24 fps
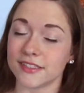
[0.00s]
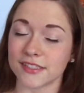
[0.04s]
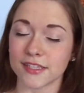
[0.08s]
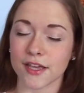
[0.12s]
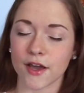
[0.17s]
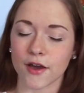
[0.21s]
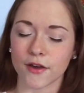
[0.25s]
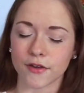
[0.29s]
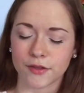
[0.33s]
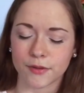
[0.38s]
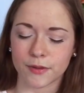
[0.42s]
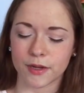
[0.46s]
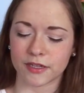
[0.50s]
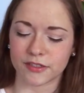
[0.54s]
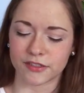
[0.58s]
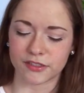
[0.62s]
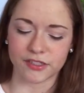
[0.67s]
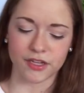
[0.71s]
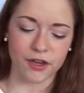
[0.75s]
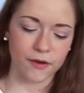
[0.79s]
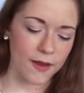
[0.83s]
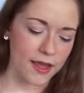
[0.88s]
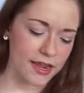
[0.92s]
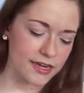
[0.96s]
So you guys
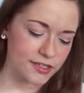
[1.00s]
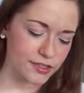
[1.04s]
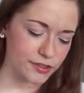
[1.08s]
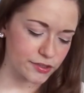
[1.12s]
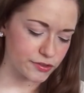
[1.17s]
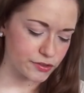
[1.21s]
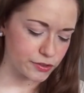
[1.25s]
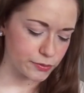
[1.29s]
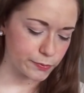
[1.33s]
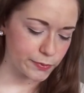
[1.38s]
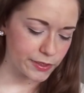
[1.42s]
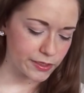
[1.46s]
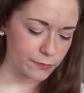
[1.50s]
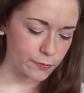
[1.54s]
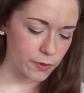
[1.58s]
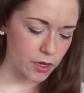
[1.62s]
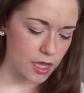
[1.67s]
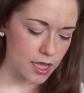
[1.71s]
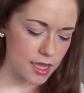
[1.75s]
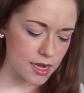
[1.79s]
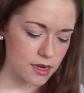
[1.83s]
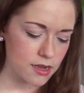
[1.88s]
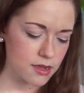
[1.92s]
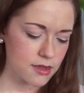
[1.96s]
should go enter to win
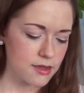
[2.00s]
one